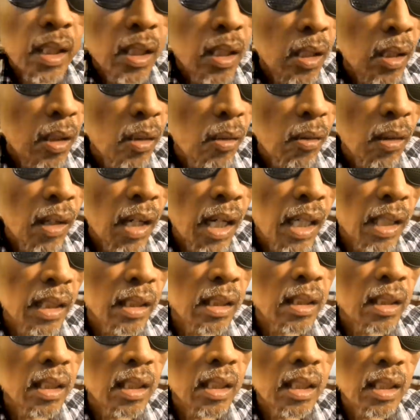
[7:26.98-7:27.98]
what
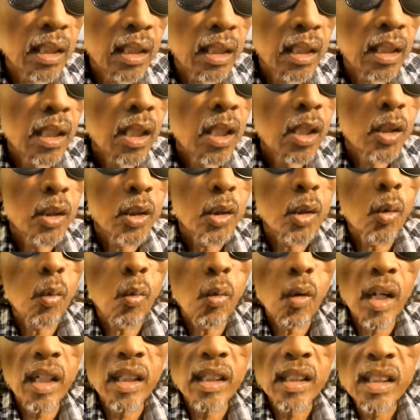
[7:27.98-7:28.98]
you
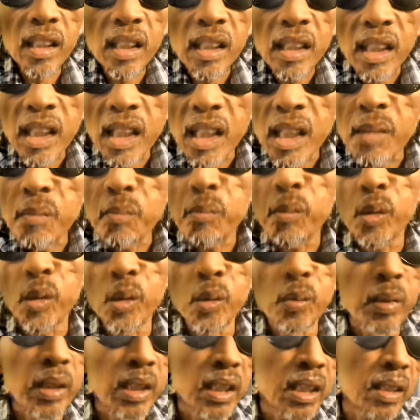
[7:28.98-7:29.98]
wanted him to
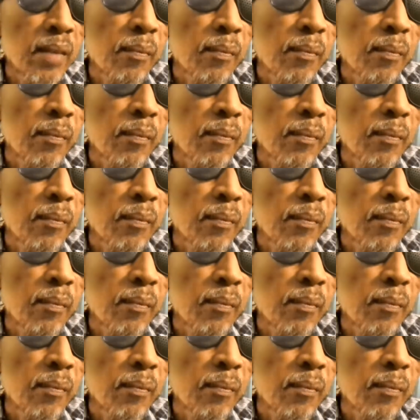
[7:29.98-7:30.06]
be.